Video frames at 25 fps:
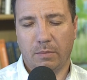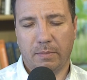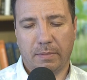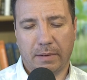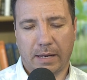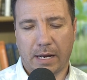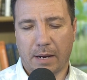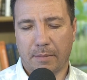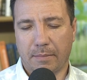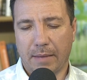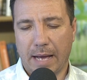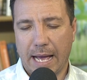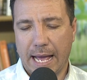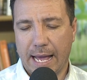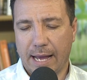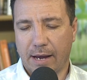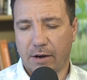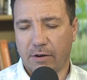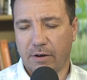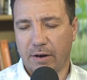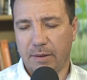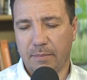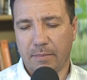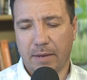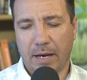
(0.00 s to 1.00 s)
we become
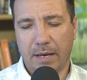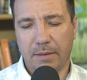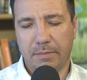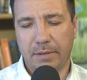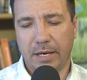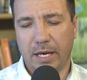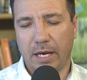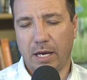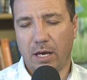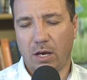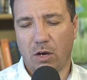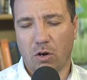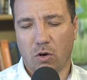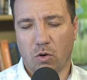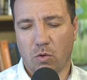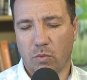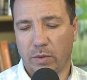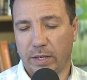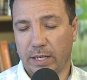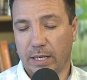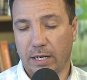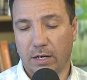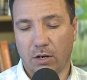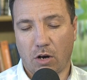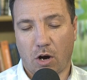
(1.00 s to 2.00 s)
angry maybe, or we
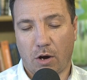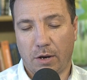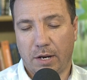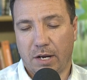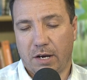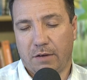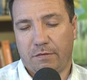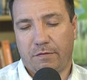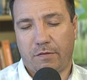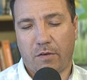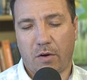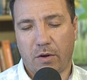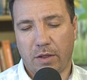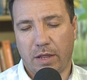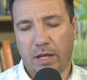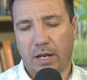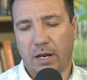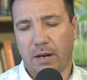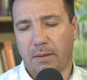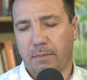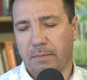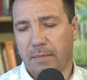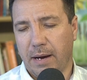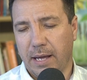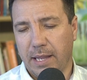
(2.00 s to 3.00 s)
didn't honor a father and
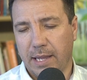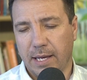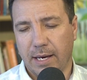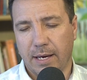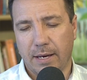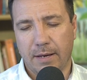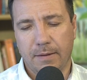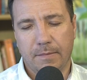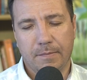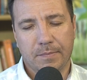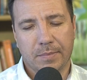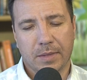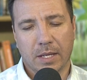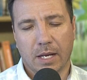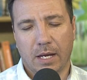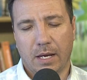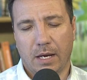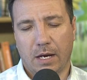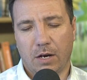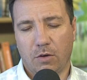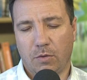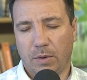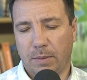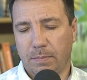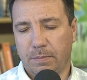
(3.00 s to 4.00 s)
a mother,
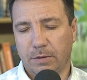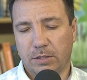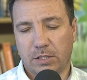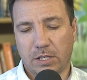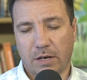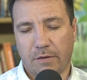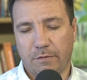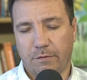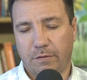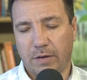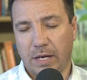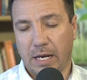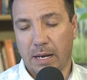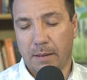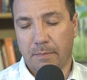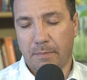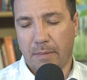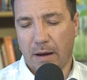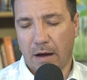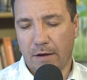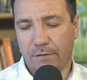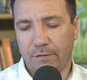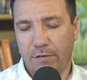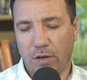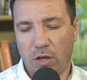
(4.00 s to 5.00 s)
we put something
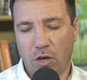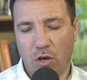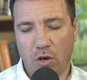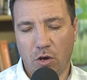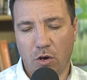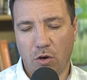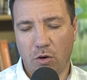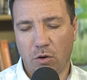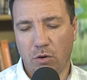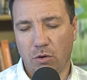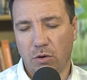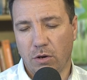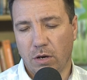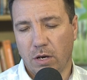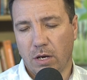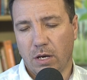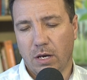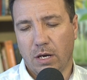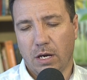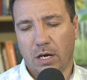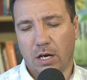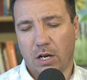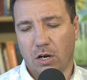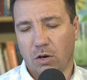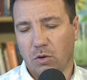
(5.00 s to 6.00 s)
above you,
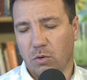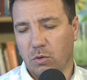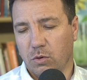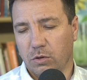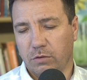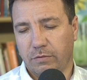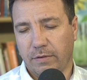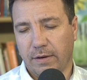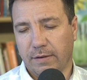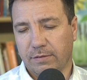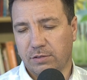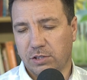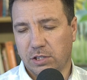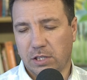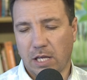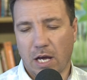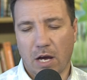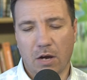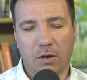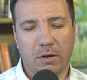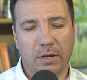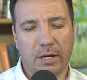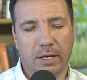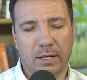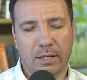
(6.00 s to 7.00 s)
Lord. We have
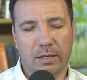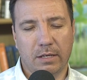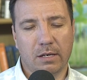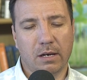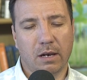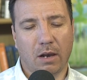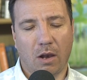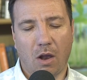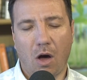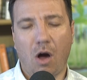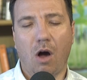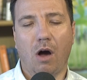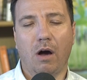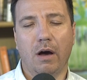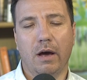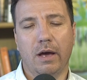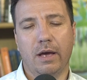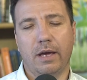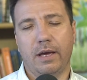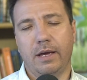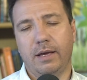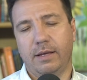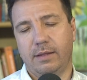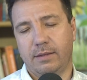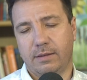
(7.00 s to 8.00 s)
stolen,
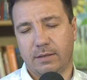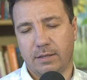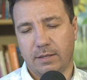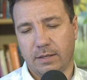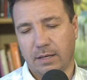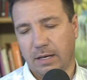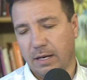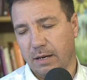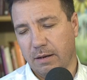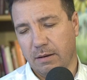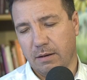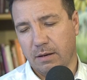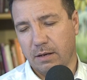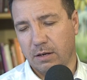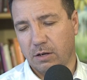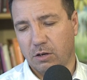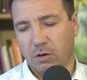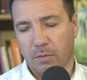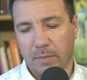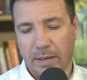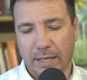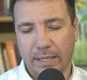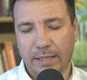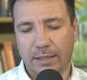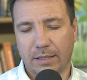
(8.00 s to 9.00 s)
lied,
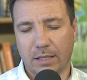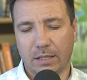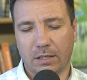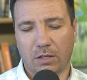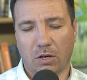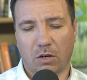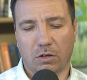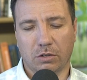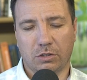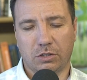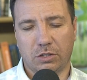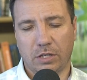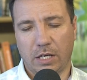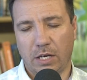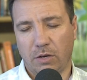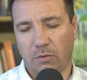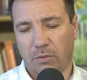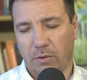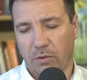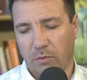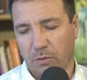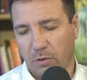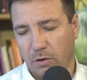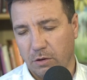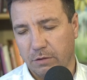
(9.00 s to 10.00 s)
committed adultery,
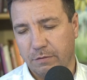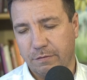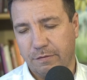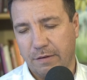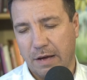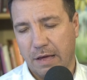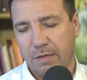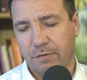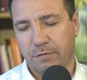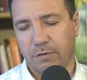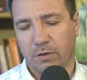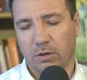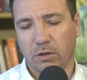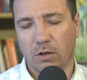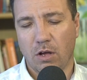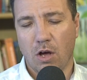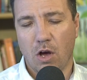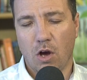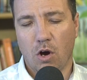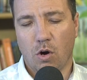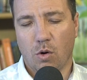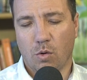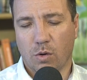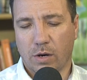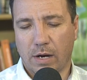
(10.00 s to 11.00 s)
we were not faithful,
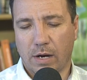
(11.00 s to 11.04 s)
or